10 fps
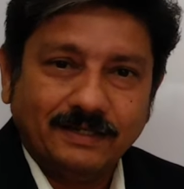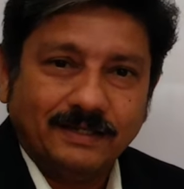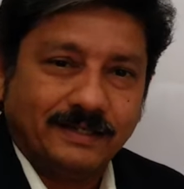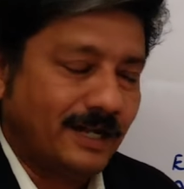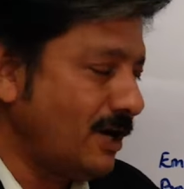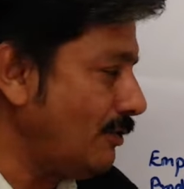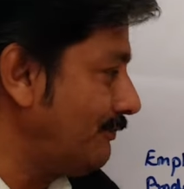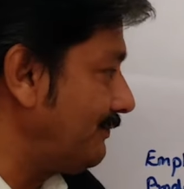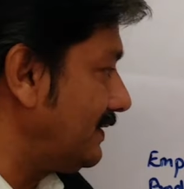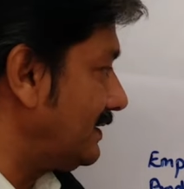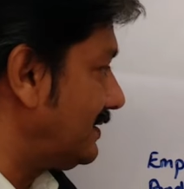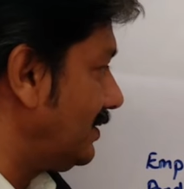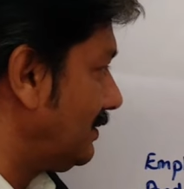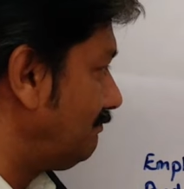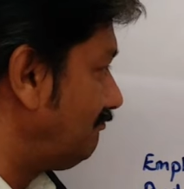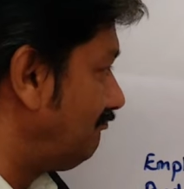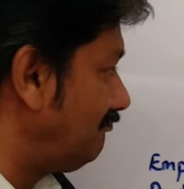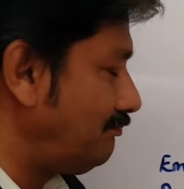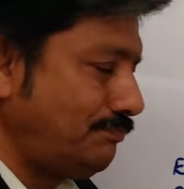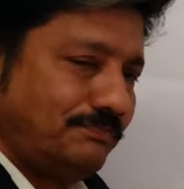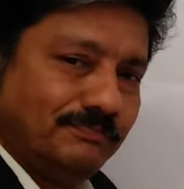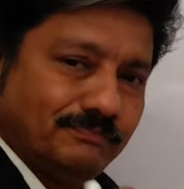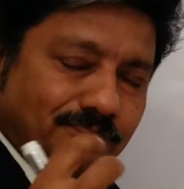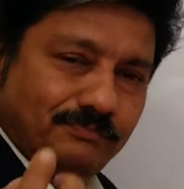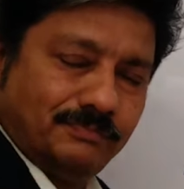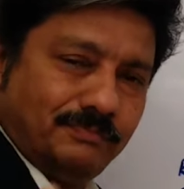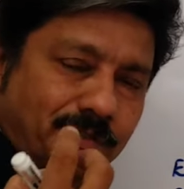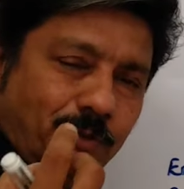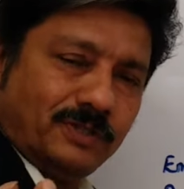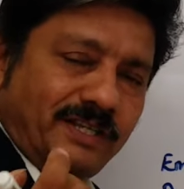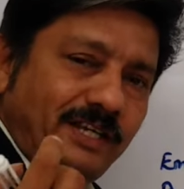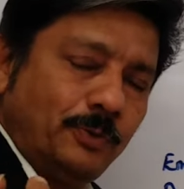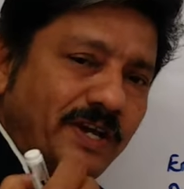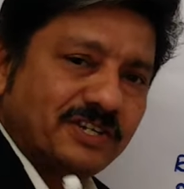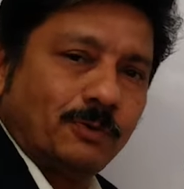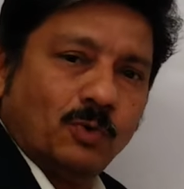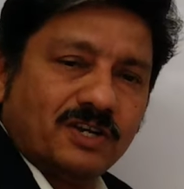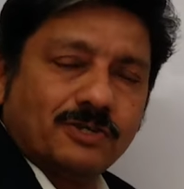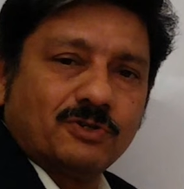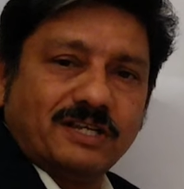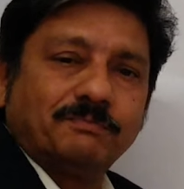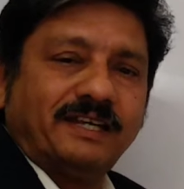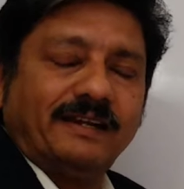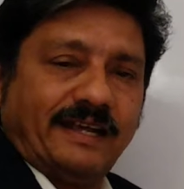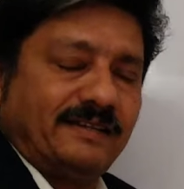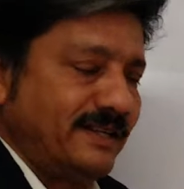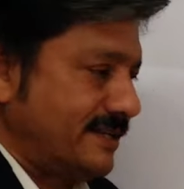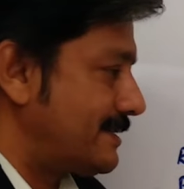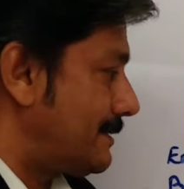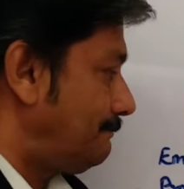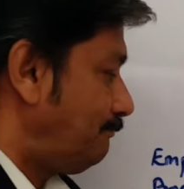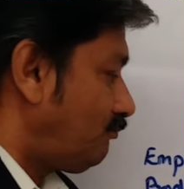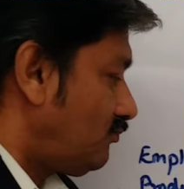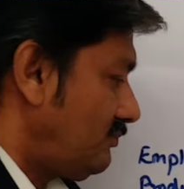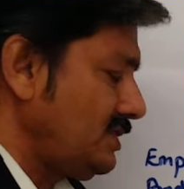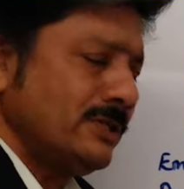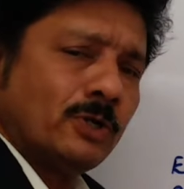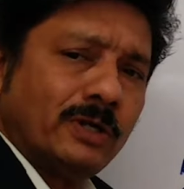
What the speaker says: Now, the equation works out something like this. You